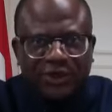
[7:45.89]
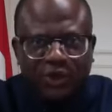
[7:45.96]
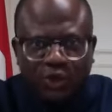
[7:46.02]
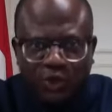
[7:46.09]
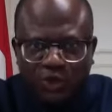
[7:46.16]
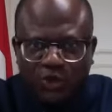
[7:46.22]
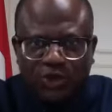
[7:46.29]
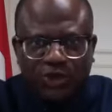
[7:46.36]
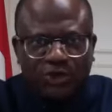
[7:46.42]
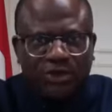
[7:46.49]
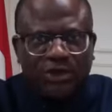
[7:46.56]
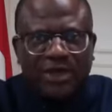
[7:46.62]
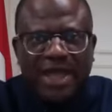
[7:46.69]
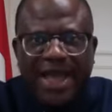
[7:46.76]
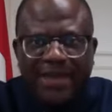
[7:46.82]

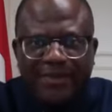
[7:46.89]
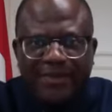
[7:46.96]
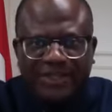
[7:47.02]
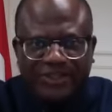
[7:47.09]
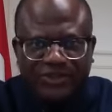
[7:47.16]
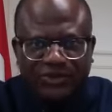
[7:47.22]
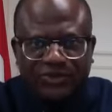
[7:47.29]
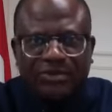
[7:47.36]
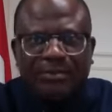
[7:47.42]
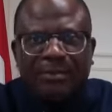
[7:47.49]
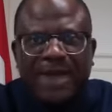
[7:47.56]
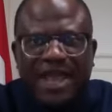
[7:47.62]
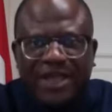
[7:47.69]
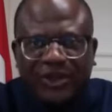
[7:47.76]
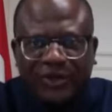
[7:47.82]
Google, Amazon,
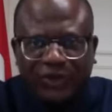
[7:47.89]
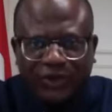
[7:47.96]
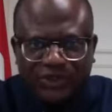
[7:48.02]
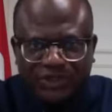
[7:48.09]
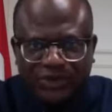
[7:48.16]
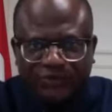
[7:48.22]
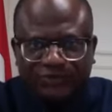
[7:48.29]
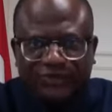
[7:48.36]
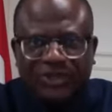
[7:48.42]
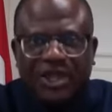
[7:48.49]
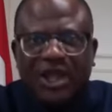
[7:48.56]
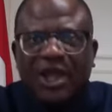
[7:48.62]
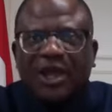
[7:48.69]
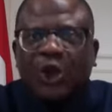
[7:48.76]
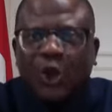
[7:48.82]
Microsoft,
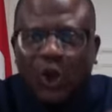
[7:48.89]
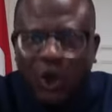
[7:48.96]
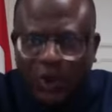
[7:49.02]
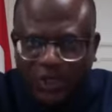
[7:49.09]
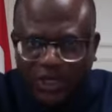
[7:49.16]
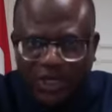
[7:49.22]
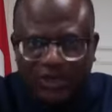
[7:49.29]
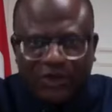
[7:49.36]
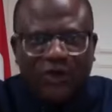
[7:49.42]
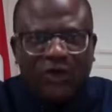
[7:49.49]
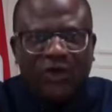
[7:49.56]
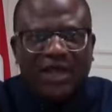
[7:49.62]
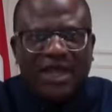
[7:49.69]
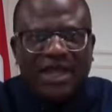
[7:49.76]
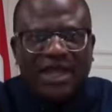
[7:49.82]

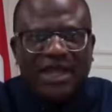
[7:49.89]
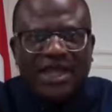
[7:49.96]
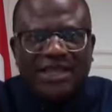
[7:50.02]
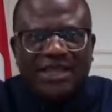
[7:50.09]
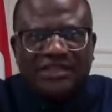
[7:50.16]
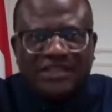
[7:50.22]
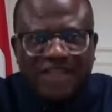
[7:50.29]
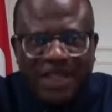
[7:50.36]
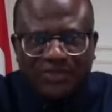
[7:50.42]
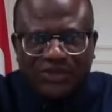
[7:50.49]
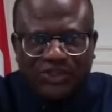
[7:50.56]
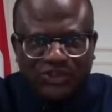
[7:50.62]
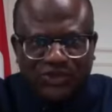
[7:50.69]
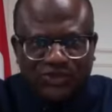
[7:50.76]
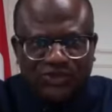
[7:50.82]
Coca-Cola,
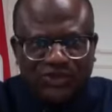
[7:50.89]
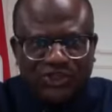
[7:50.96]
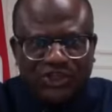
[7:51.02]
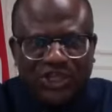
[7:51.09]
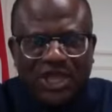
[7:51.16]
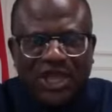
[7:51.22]
Samsung.